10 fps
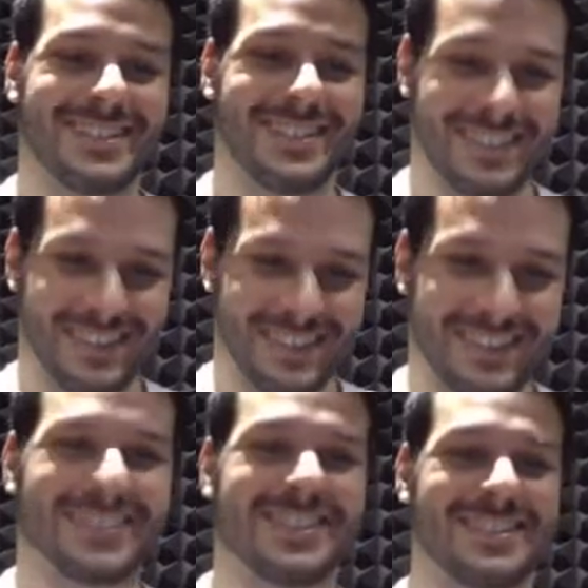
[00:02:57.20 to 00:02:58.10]

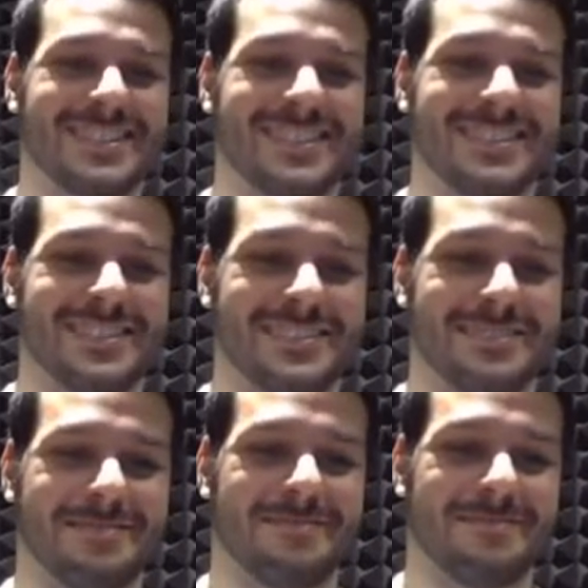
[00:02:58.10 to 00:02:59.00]

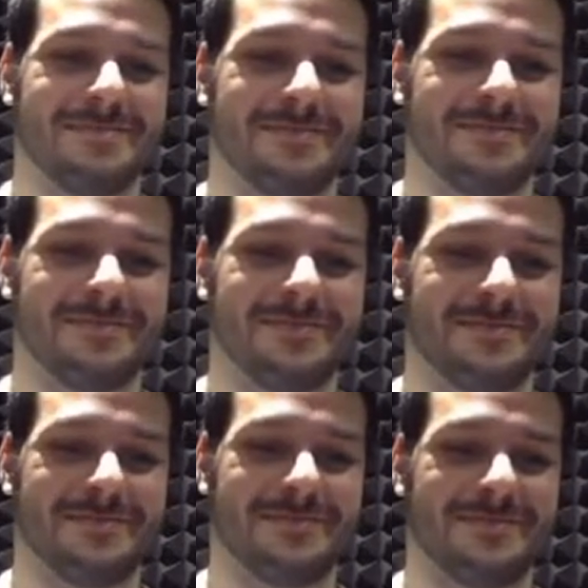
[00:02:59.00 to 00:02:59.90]

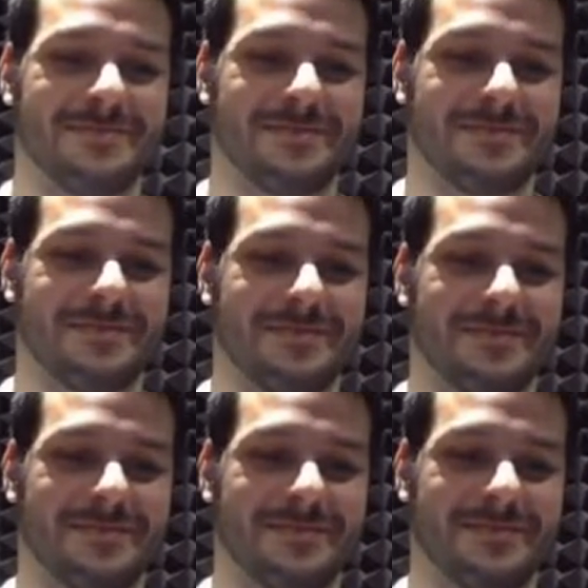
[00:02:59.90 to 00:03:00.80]

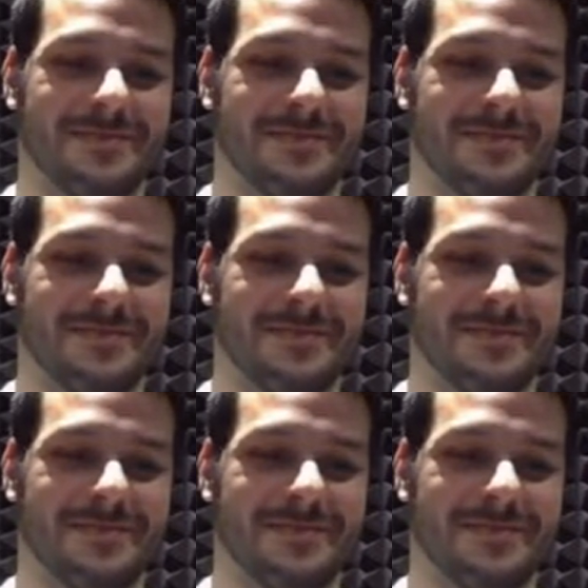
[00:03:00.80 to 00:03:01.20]
The person shown says nothing.